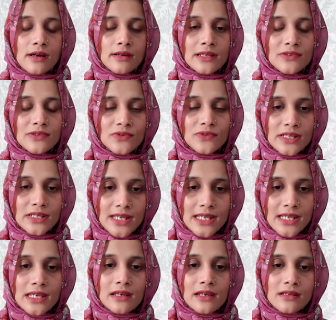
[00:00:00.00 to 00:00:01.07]
history
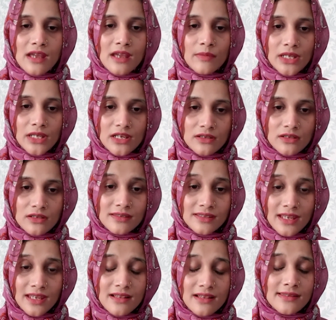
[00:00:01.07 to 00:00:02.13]
taking and examination
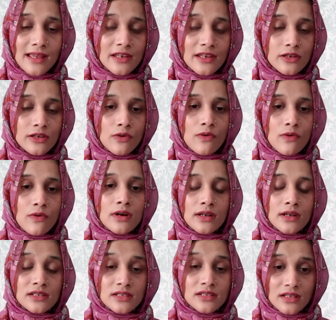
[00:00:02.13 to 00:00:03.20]
skills, and your
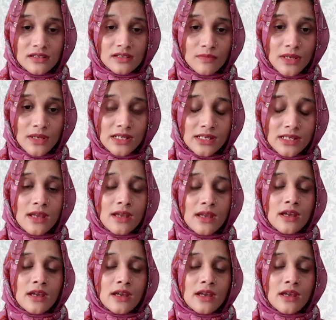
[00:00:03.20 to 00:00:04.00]
judgment,